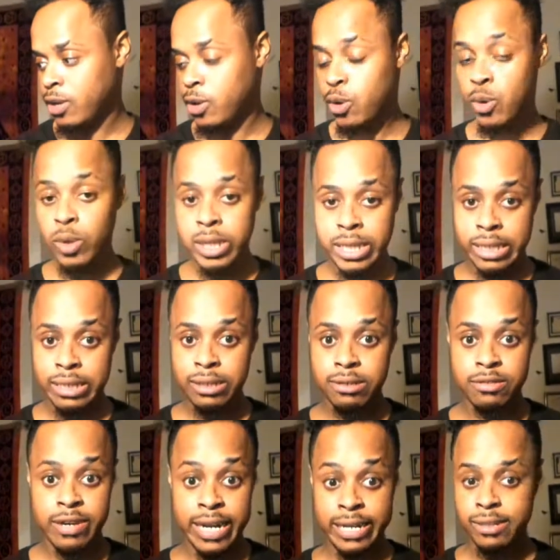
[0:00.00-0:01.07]
Gulen,
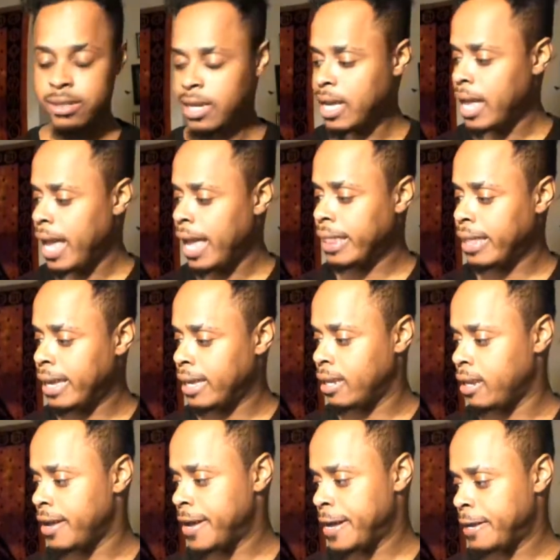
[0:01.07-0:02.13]
right? And
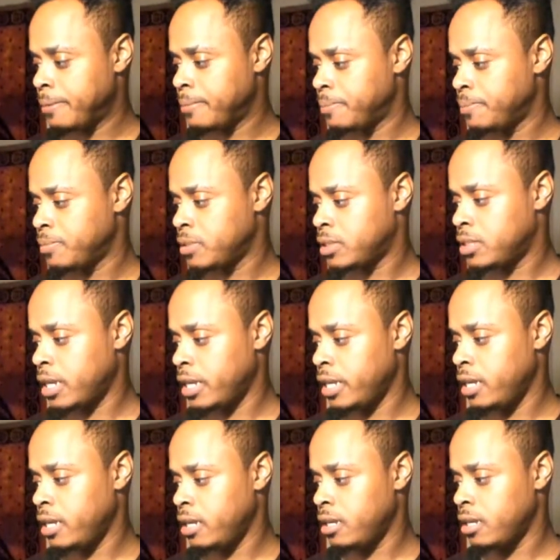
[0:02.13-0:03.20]
then
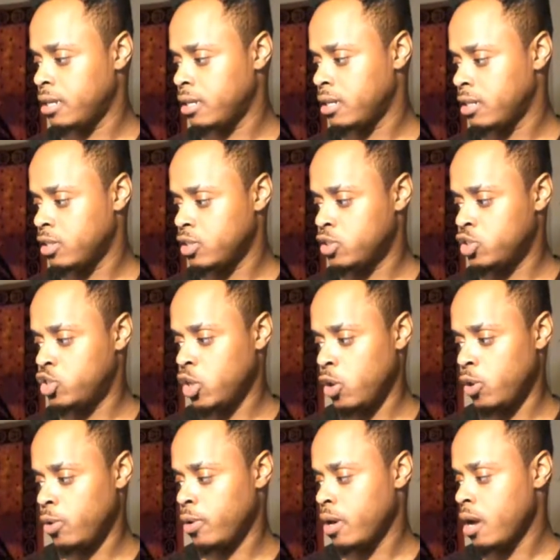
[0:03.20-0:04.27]
Sonny
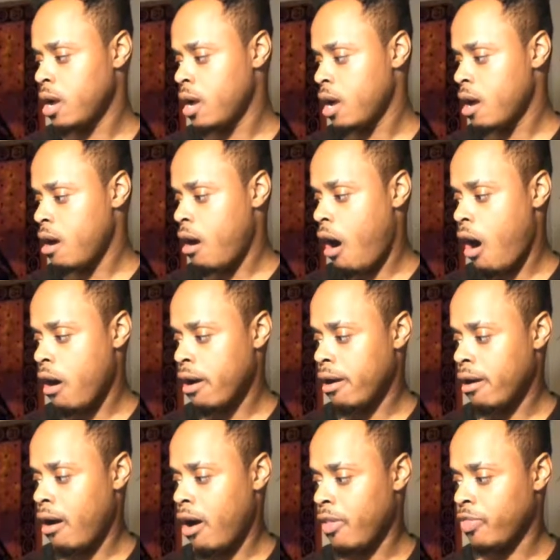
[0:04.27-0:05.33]
Joe
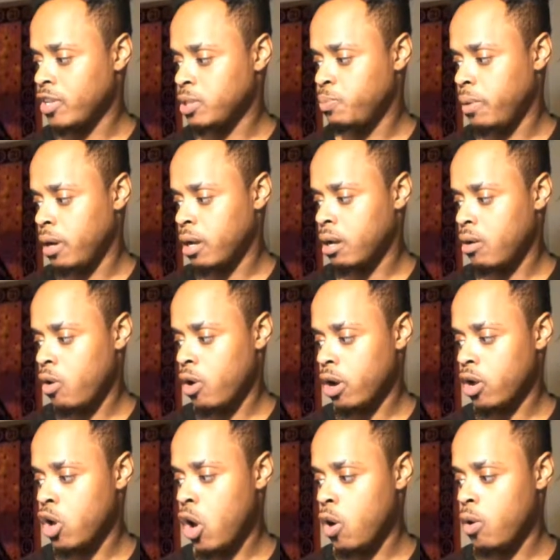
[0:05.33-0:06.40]
are on this book, or
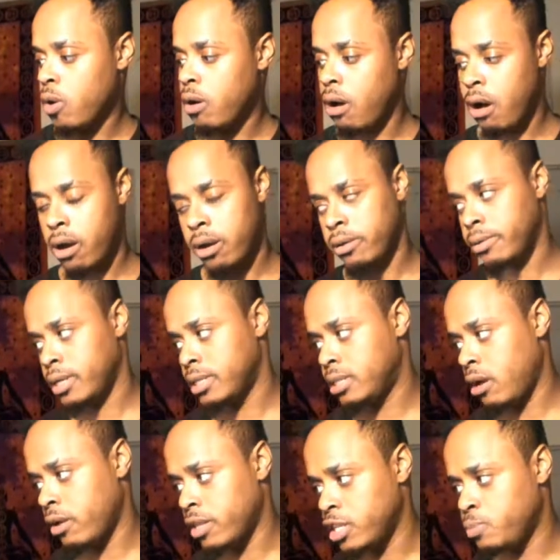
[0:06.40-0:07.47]
Go are is
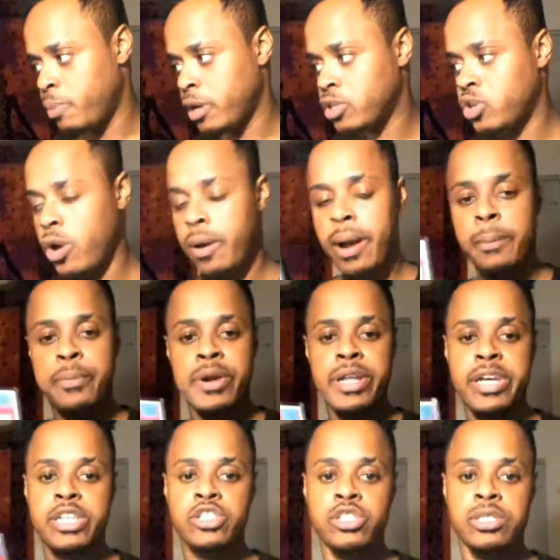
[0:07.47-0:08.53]
on this book. So I'm pretty
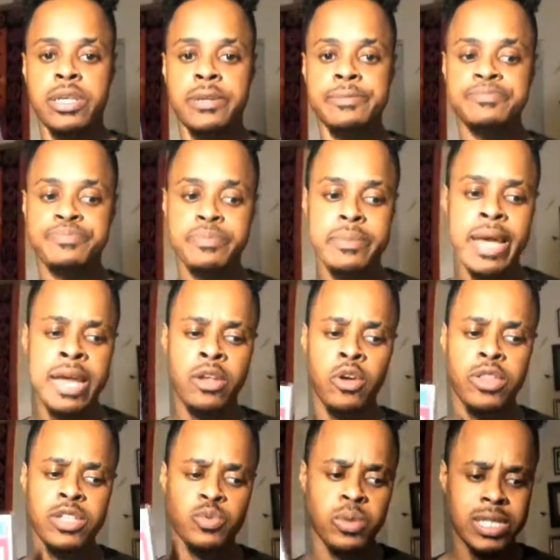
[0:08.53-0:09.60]
interested. I know
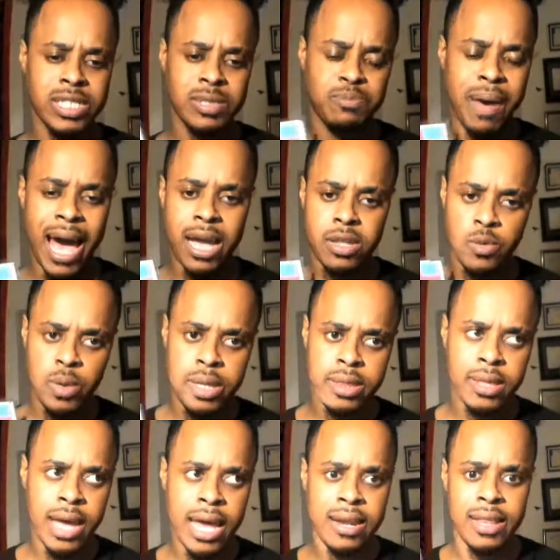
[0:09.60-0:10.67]
this one is packed with
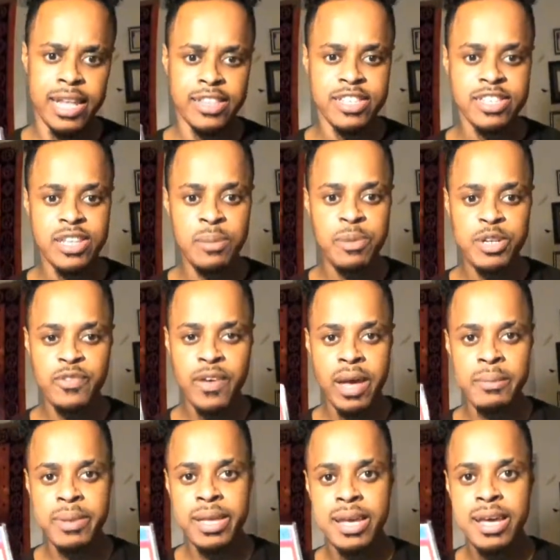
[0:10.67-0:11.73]
kind of like the Summers
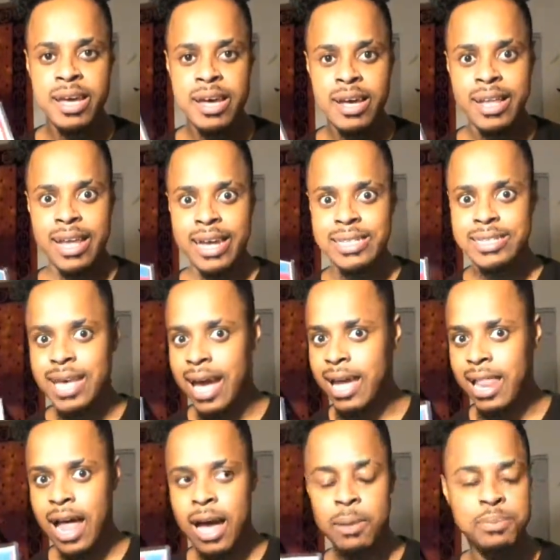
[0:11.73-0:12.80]
family, like
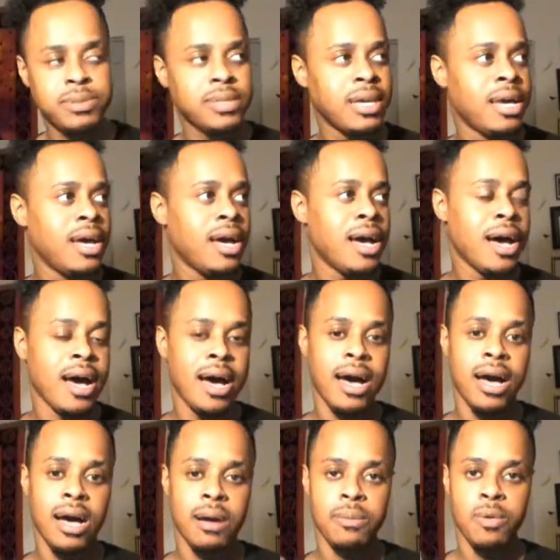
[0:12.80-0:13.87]
Cyclops,
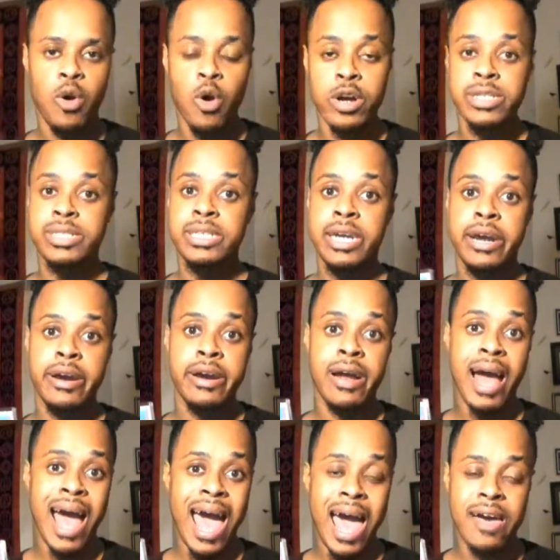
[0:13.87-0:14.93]
Corsair,
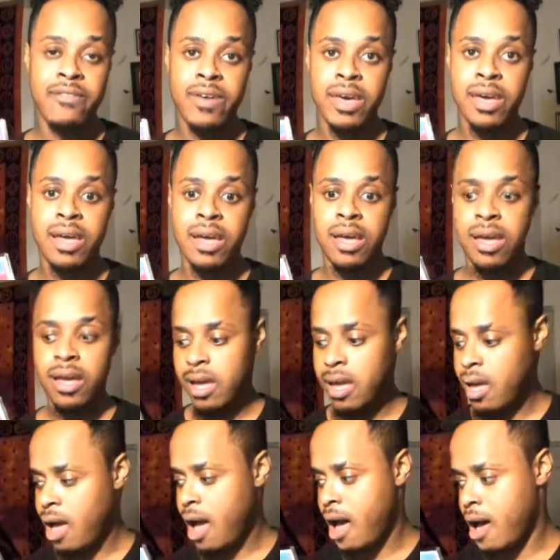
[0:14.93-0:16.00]
Havoc,
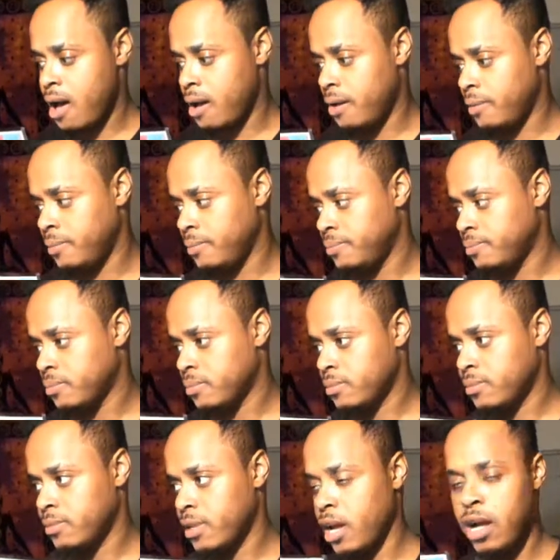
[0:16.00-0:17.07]
a
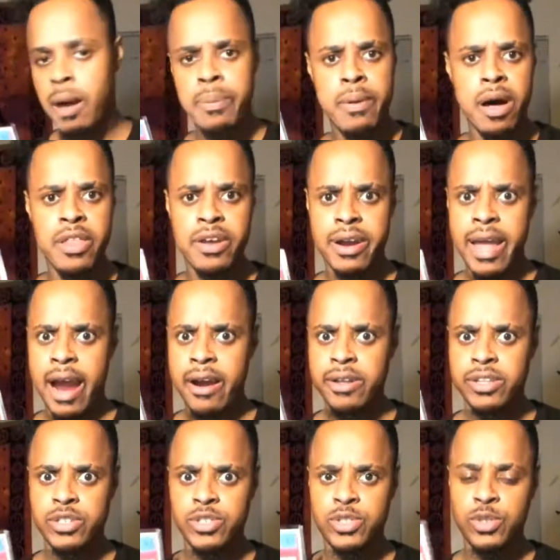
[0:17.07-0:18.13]
couple other
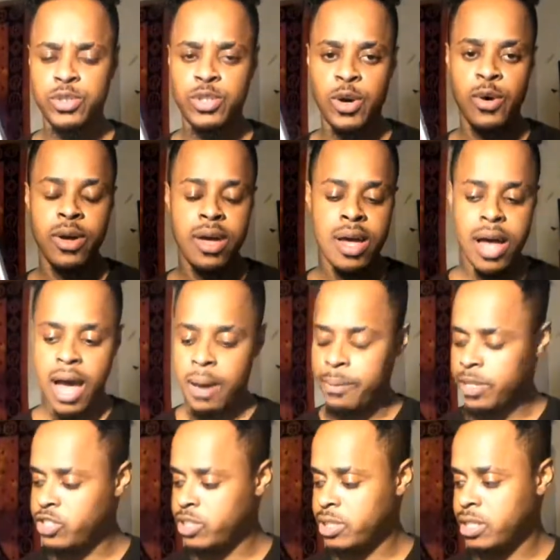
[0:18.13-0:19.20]
characters too. So I'm
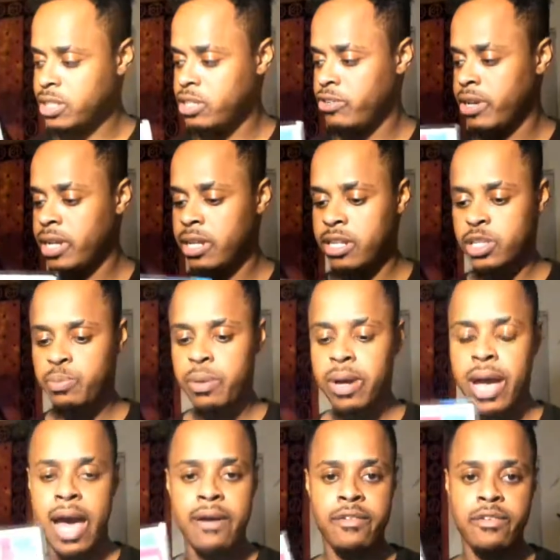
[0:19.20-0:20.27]
interested to read in this book.
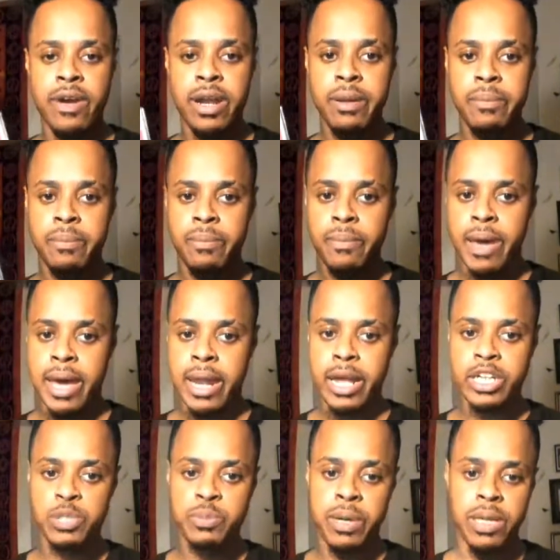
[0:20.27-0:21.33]
I haven't read it, and I
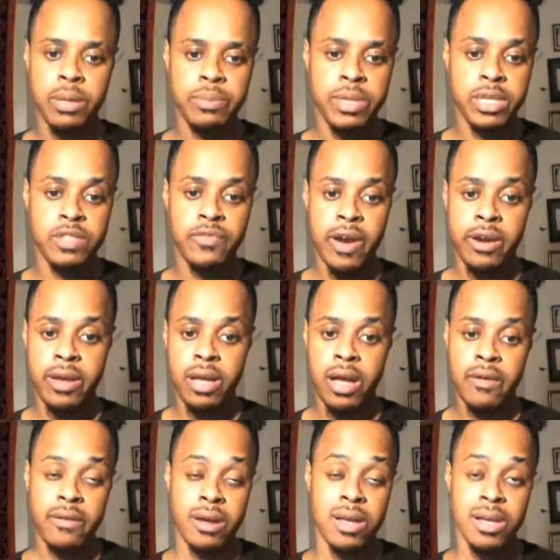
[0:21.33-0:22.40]
just picked up this variant
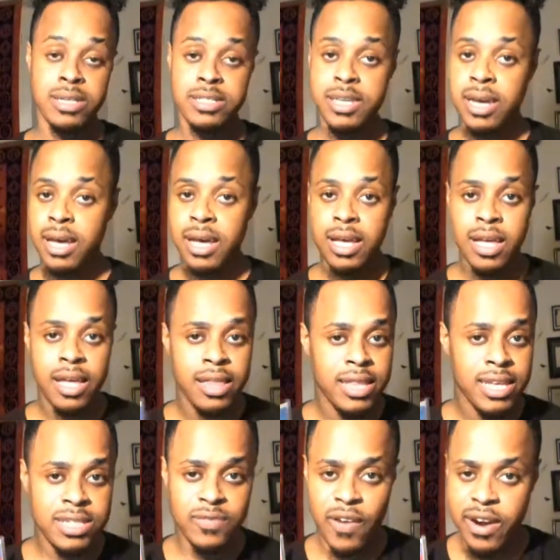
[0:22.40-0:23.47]
cover because
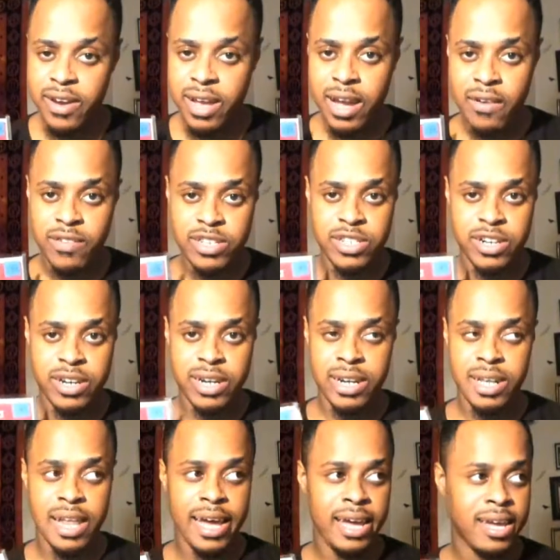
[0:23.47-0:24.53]
these variant covers are gonna
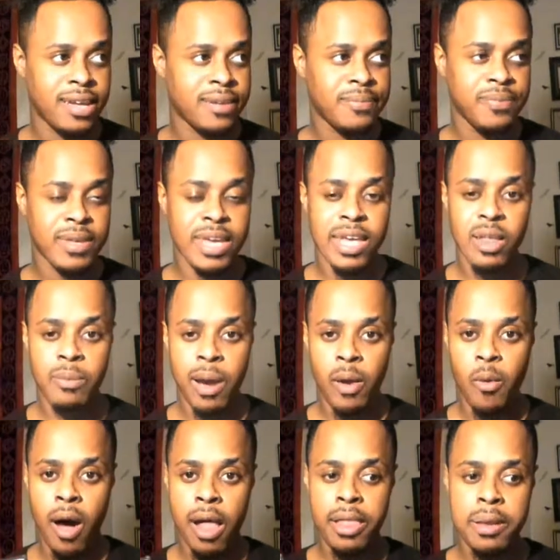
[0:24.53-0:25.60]
like kill my
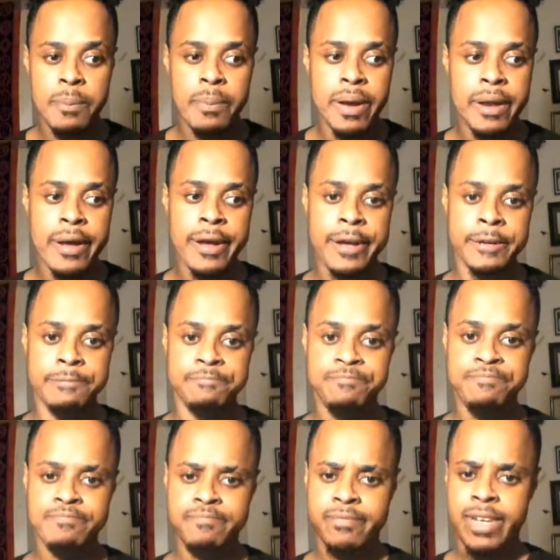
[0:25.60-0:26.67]
wallet. But
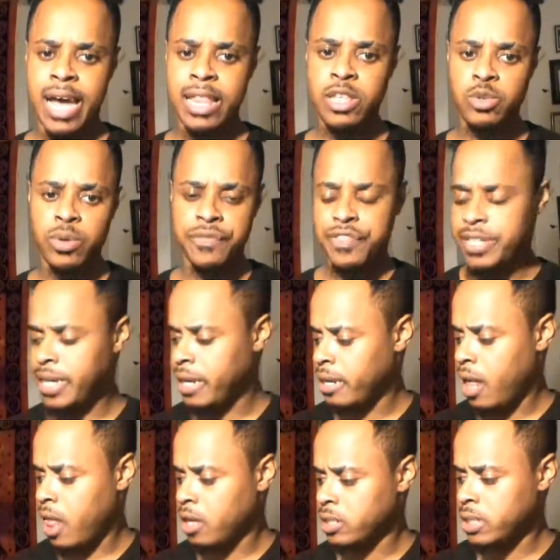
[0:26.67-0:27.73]
got this one for
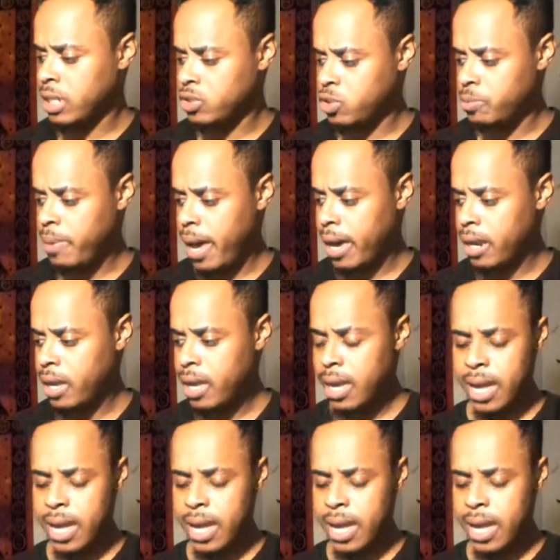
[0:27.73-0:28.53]
$10, not too bad.